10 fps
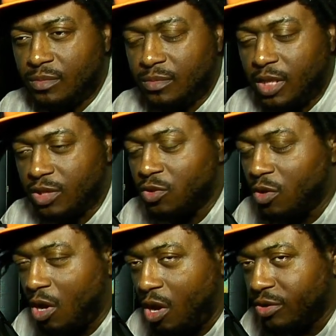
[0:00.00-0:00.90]
and
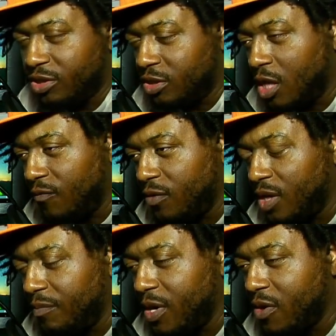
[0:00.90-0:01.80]
so-called discover
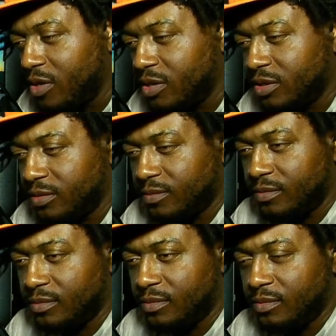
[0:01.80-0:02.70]
America,
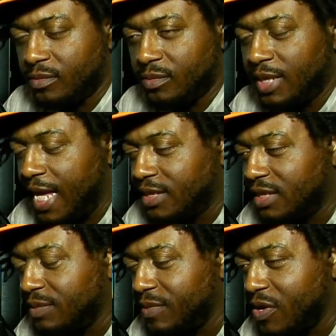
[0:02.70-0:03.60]
Latin
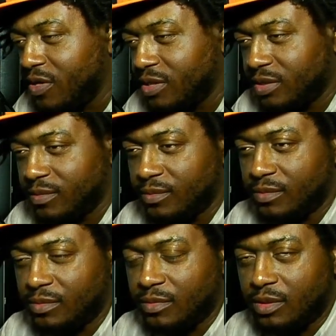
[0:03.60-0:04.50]
America.
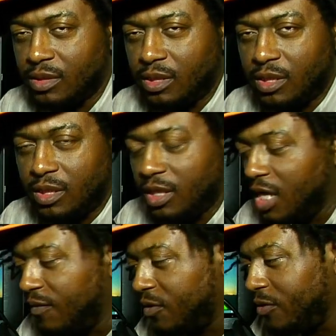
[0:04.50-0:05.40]
They
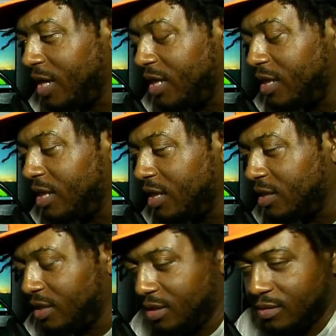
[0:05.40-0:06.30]
have created
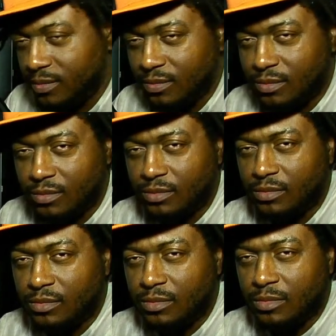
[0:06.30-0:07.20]
nothing.
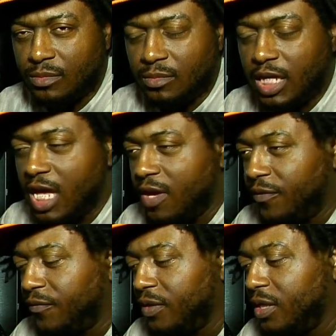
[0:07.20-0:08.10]
They
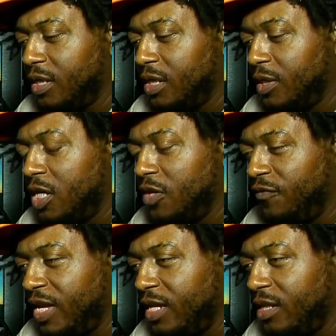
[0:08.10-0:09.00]
have
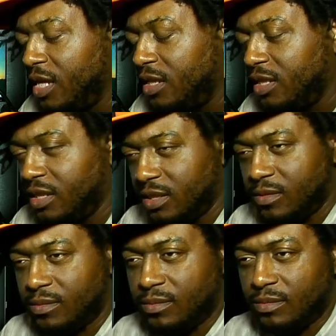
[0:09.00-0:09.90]
innovated nothing.
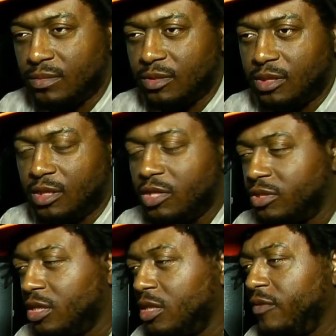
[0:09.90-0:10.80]
They're
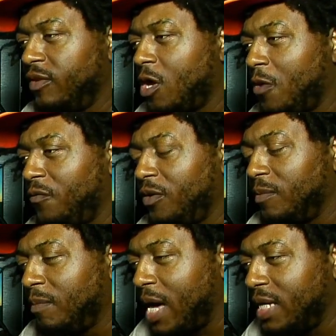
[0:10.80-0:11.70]
still living off of the
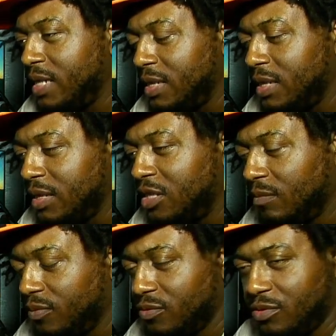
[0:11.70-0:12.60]
Mayan
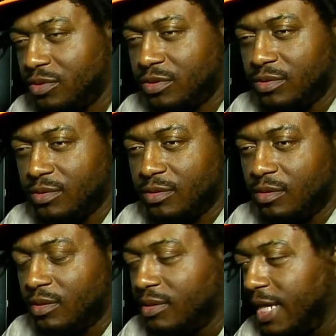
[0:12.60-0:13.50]
temples,
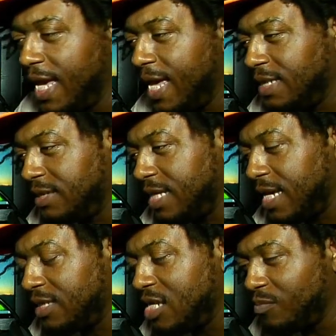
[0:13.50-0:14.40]
the Aztec
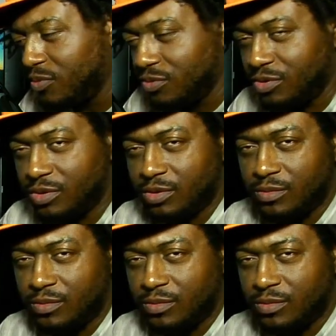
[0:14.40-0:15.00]
temples,